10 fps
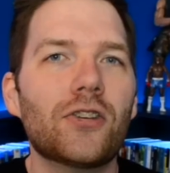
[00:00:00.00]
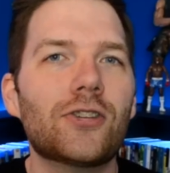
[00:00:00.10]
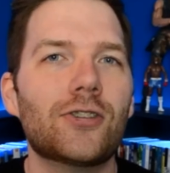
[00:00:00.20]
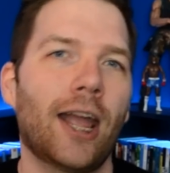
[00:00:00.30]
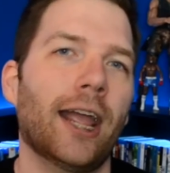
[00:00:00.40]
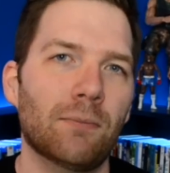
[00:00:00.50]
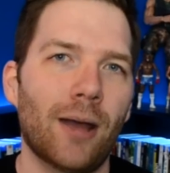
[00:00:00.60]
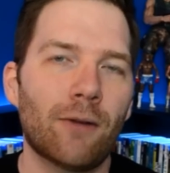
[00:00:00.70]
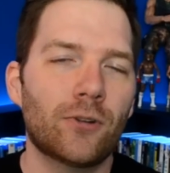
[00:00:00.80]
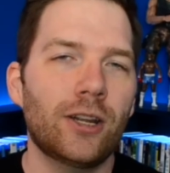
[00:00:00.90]
the same.
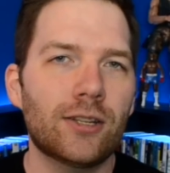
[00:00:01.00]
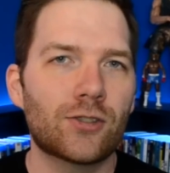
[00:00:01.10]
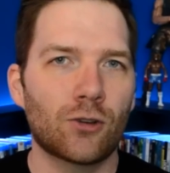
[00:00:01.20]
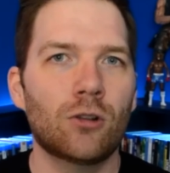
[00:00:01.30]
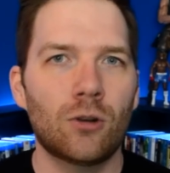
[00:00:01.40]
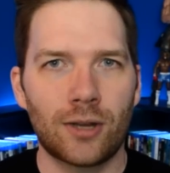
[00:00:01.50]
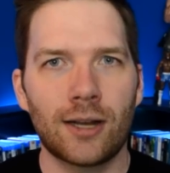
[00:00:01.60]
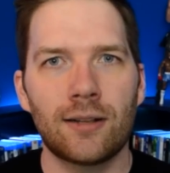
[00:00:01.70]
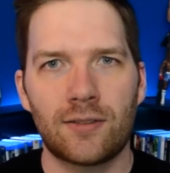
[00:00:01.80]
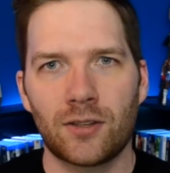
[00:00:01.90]
Every solo
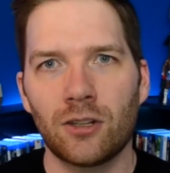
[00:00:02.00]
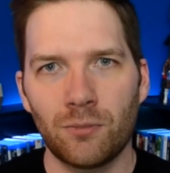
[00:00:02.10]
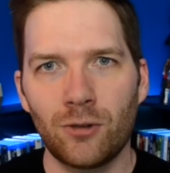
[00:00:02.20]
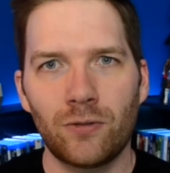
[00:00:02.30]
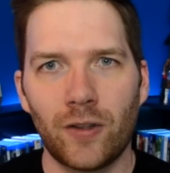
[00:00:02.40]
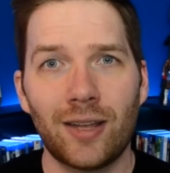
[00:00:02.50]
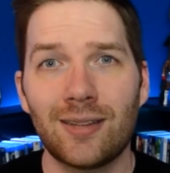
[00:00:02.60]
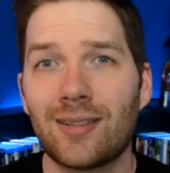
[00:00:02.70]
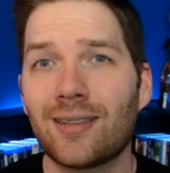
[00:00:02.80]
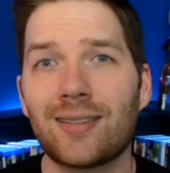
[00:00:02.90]
Godzilla movie is
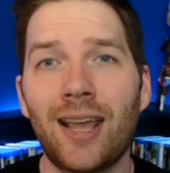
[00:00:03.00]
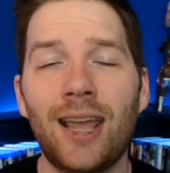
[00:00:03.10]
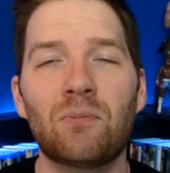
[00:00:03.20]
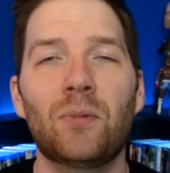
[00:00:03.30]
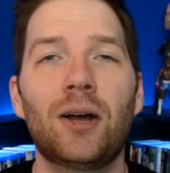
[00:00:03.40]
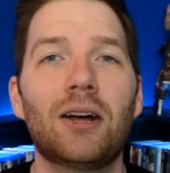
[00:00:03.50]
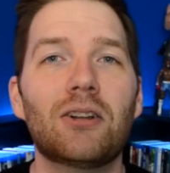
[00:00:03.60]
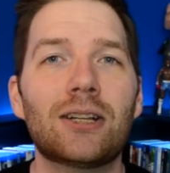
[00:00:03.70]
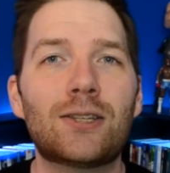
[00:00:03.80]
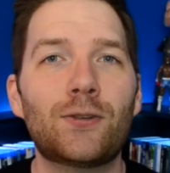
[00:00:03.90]
the same.
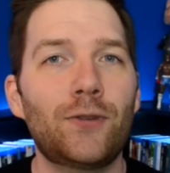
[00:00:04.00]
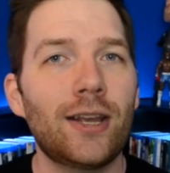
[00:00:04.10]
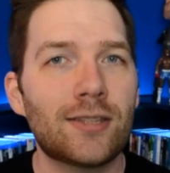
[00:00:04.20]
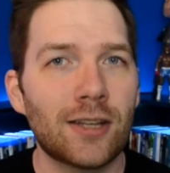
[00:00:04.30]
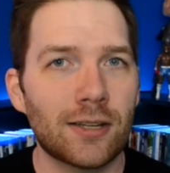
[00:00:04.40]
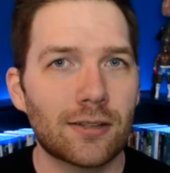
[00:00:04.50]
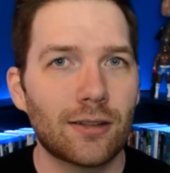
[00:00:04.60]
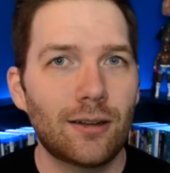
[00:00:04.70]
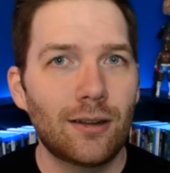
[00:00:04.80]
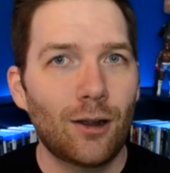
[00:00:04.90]
Let's face it
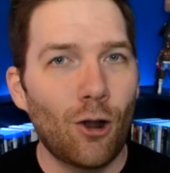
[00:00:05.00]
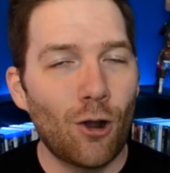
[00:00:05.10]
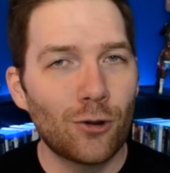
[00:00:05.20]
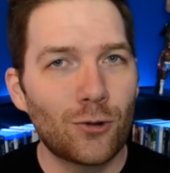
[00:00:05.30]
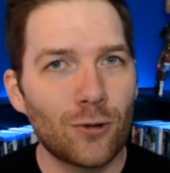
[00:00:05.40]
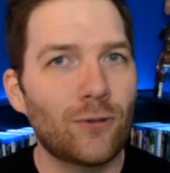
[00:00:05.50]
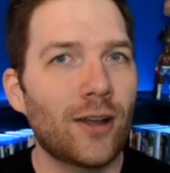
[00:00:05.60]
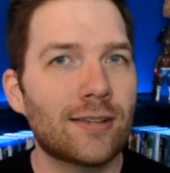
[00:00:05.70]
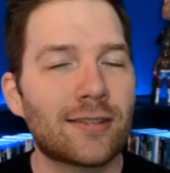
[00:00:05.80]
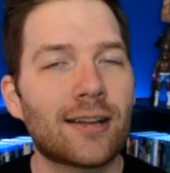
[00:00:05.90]
hardcore
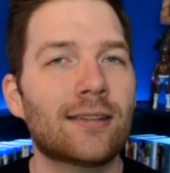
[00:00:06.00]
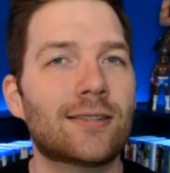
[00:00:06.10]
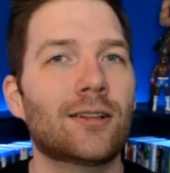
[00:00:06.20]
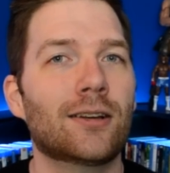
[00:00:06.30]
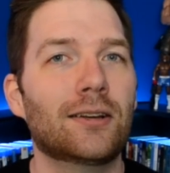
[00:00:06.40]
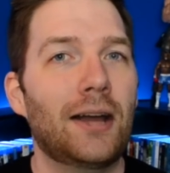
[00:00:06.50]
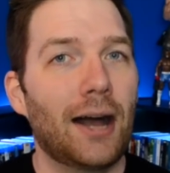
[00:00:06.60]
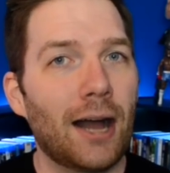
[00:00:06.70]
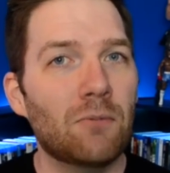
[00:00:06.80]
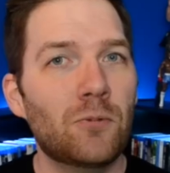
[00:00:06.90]
fans of Godzilla,
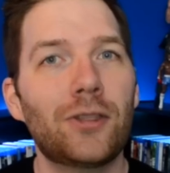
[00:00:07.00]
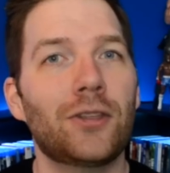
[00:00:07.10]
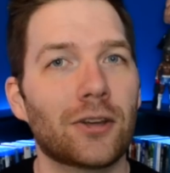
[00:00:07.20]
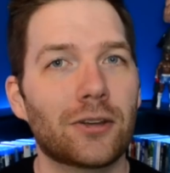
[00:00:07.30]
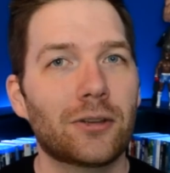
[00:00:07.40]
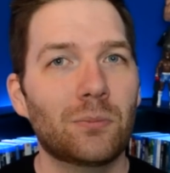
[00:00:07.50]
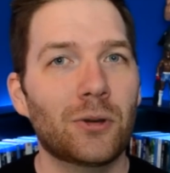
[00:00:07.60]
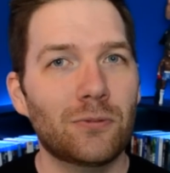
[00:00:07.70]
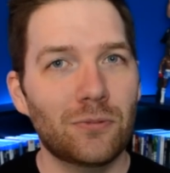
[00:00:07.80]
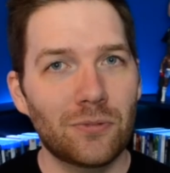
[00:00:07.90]
I'm with you,
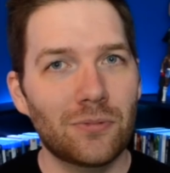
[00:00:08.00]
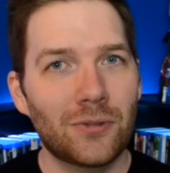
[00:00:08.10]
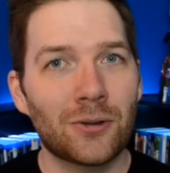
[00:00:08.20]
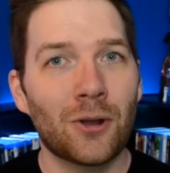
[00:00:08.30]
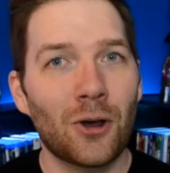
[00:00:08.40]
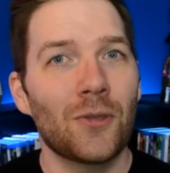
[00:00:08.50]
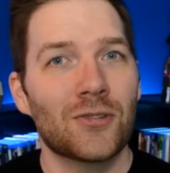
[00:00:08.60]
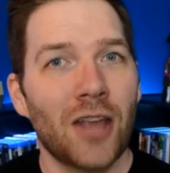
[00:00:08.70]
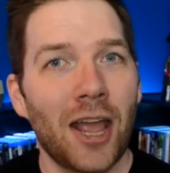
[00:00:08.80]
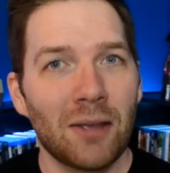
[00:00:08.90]
but they're all the
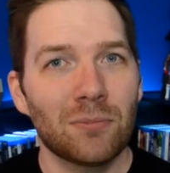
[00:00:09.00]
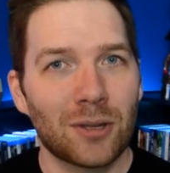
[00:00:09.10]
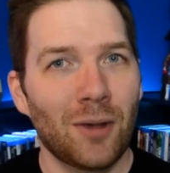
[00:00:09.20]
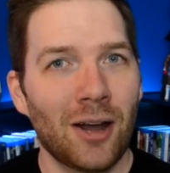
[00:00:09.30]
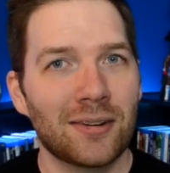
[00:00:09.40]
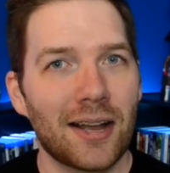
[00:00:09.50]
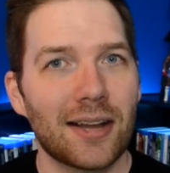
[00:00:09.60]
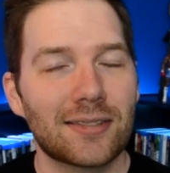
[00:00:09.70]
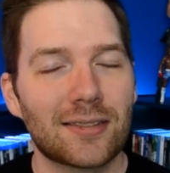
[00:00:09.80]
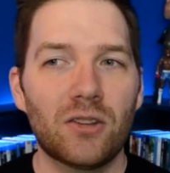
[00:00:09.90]
same. Come on,
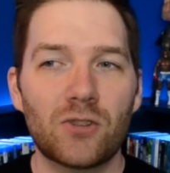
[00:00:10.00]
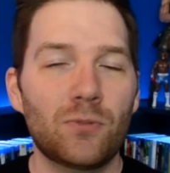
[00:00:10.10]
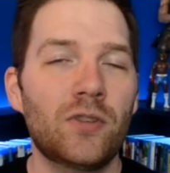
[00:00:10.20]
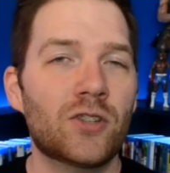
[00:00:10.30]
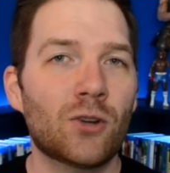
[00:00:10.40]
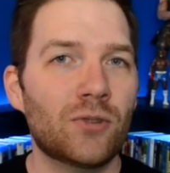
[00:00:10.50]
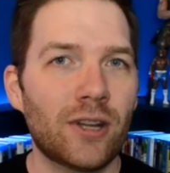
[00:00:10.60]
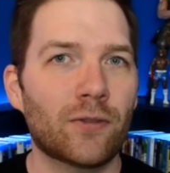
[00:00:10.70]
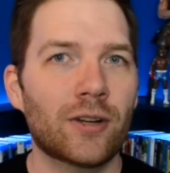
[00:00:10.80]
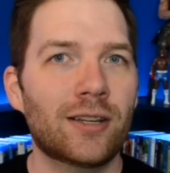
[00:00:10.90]
guys. And this movie's no
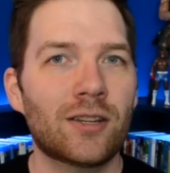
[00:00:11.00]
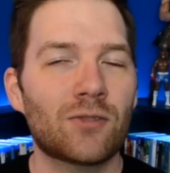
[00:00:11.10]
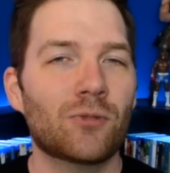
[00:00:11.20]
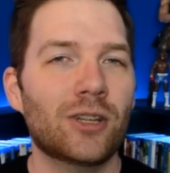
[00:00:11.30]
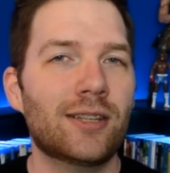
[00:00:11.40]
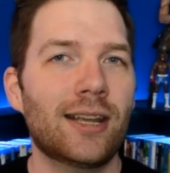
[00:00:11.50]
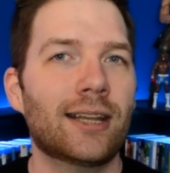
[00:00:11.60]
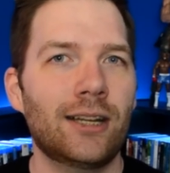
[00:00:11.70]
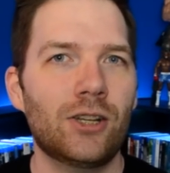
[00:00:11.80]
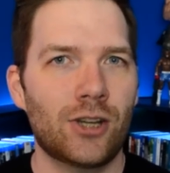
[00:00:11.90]
different. It doesn't really take any